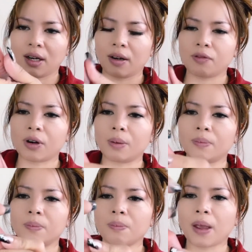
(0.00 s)
from
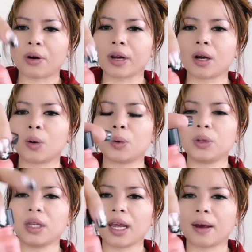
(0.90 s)
Perricone
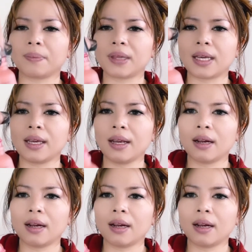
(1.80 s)
MD,